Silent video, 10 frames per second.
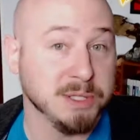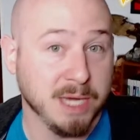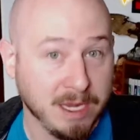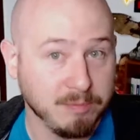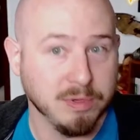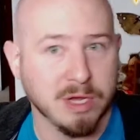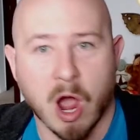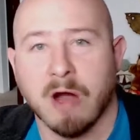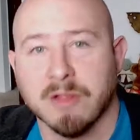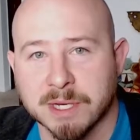a big
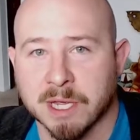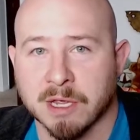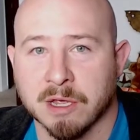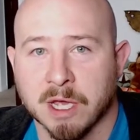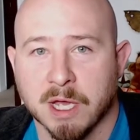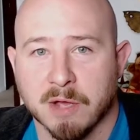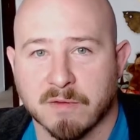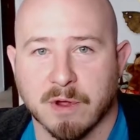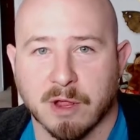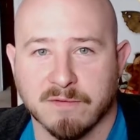holiday
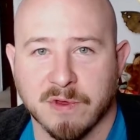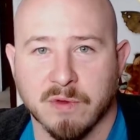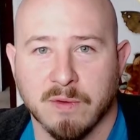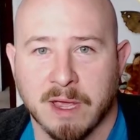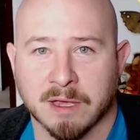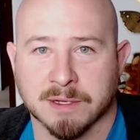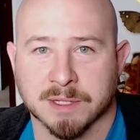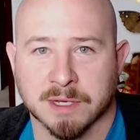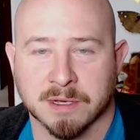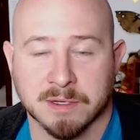for all of you and
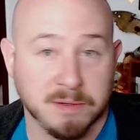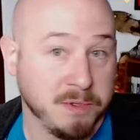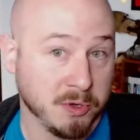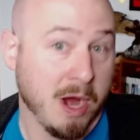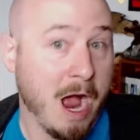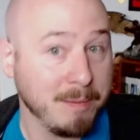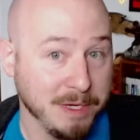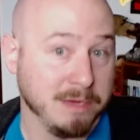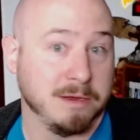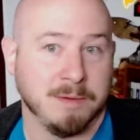uh, your hobby.